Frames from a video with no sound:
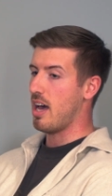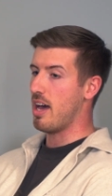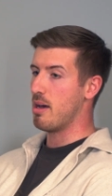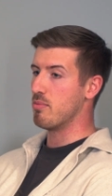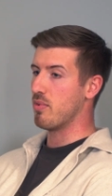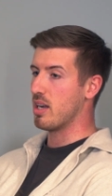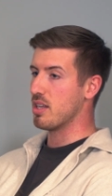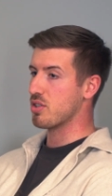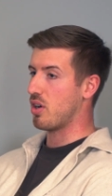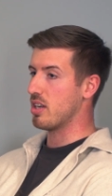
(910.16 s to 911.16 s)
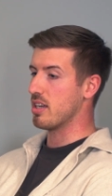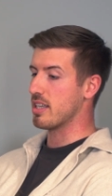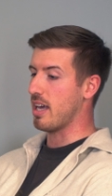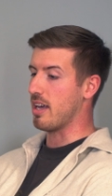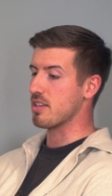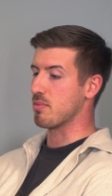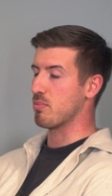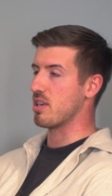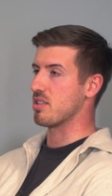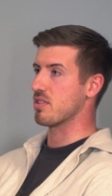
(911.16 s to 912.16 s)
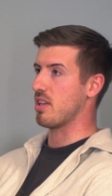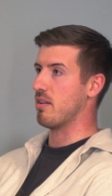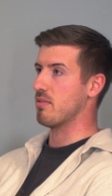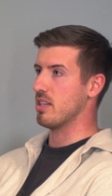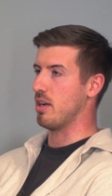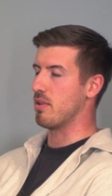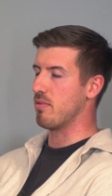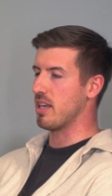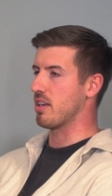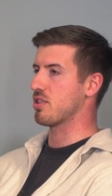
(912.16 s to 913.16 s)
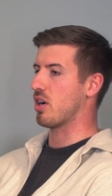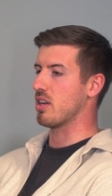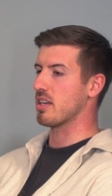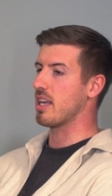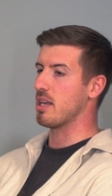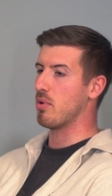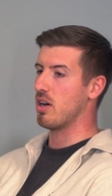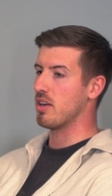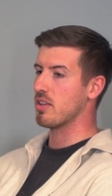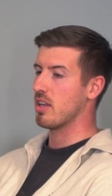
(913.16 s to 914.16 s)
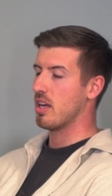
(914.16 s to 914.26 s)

Really trying to get some presence at the vegan chocolate keyword.